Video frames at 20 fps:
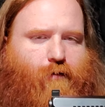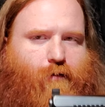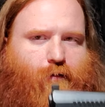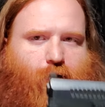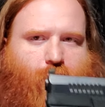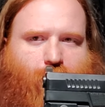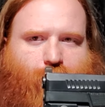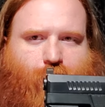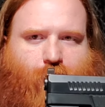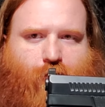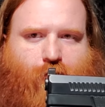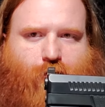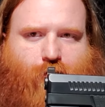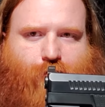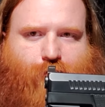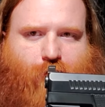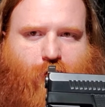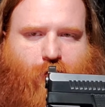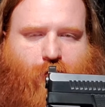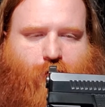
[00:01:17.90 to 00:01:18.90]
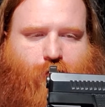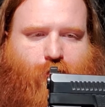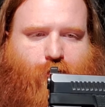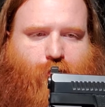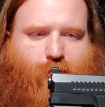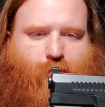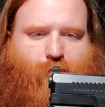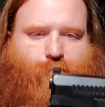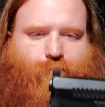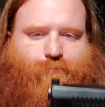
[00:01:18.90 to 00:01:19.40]
I've learned a thing or
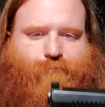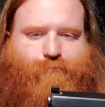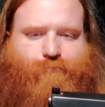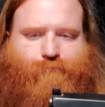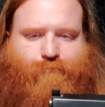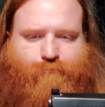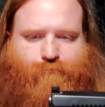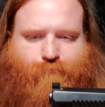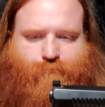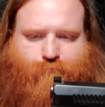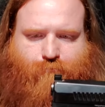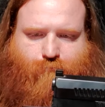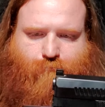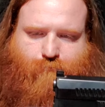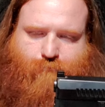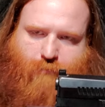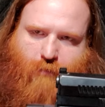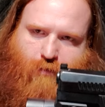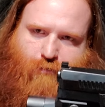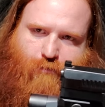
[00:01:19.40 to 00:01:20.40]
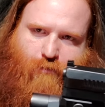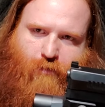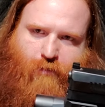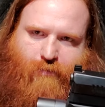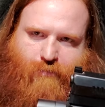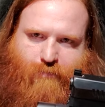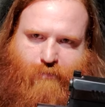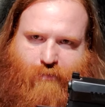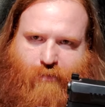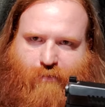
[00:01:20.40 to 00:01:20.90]
two. So, like I
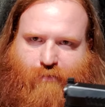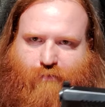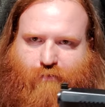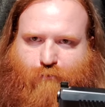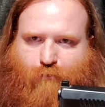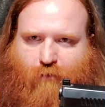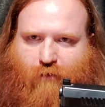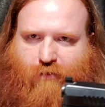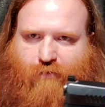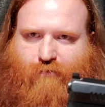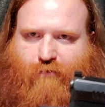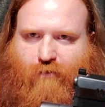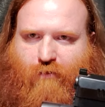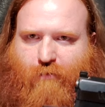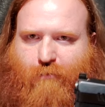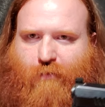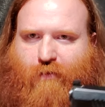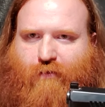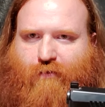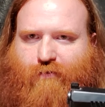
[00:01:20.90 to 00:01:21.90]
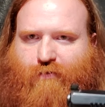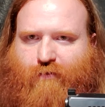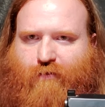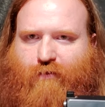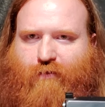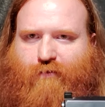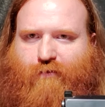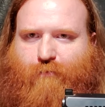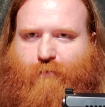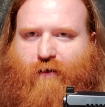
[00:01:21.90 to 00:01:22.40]
said, when I started being
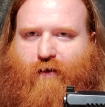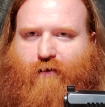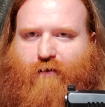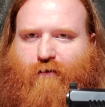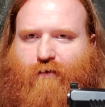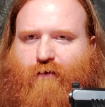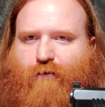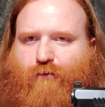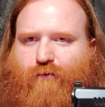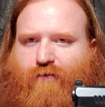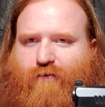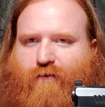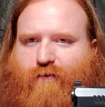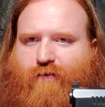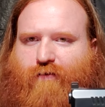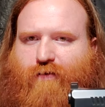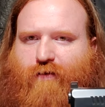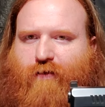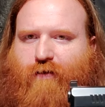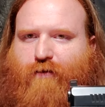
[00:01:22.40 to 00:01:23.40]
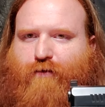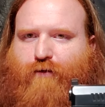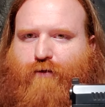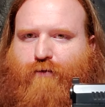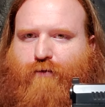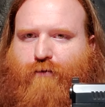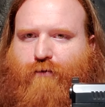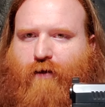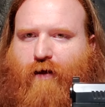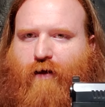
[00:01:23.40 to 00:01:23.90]
serious about it, it was a SIG
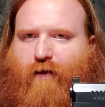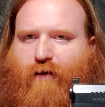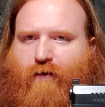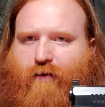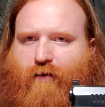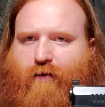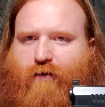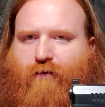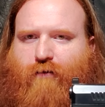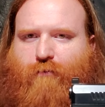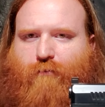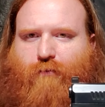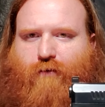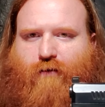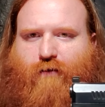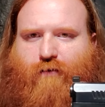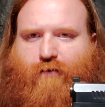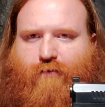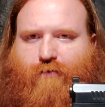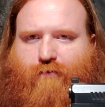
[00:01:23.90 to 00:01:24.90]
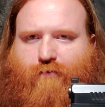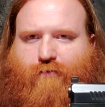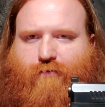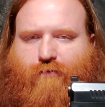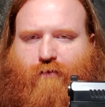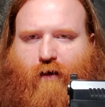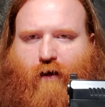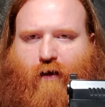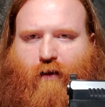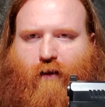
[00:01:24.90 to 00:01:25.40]
229 Elite because
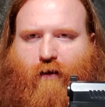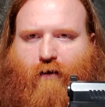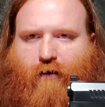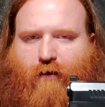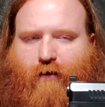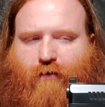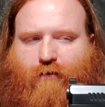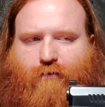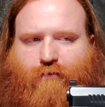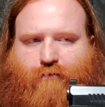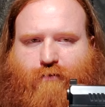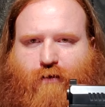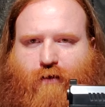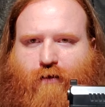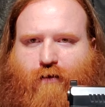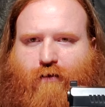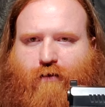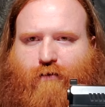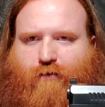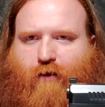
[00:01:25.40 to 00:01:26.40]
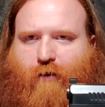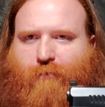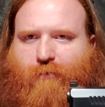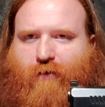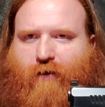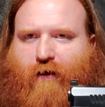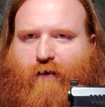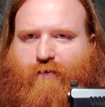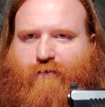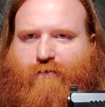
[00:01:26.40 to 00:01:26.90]
I liked a double
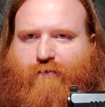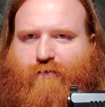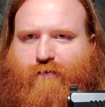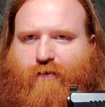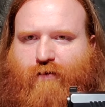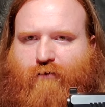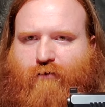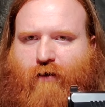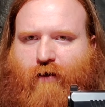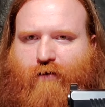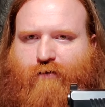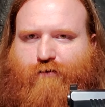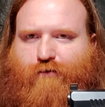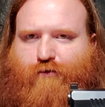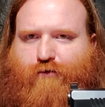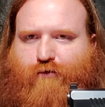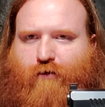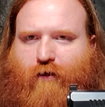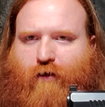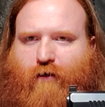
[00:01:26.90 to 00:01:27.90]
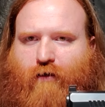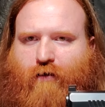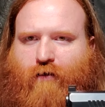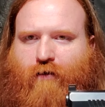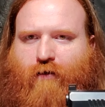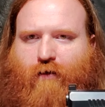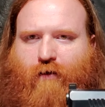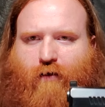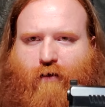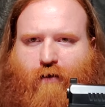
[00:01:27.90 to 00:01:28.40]
action, single action trigger.
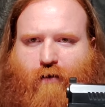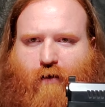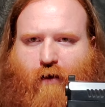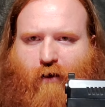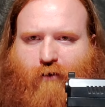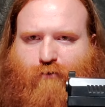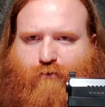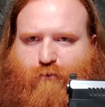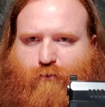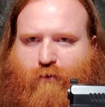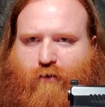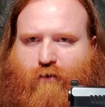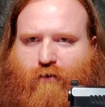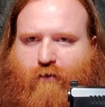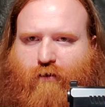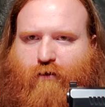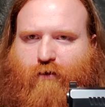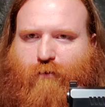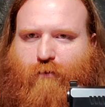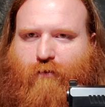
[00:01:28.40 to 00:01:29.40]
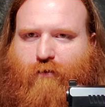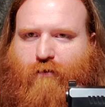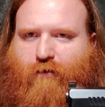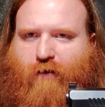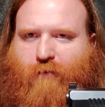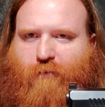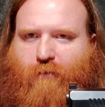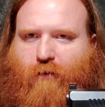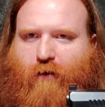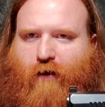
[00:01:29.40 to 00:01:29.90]
I was really good with a
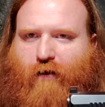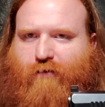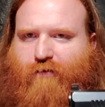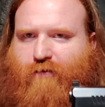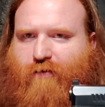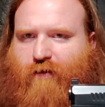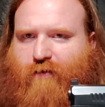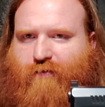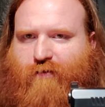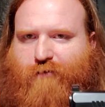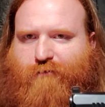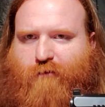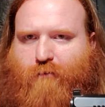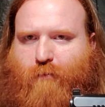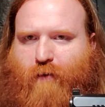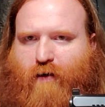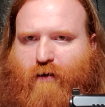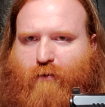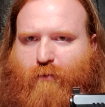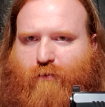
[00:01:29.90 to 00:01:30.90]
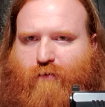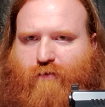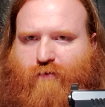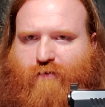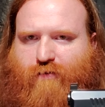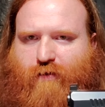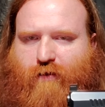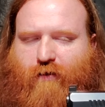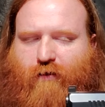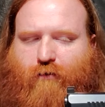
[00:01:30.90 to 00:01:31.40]
double action. I was even better with a
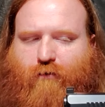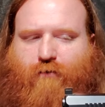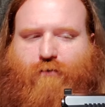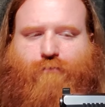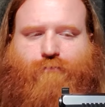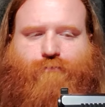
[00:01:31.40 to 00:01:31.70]
single.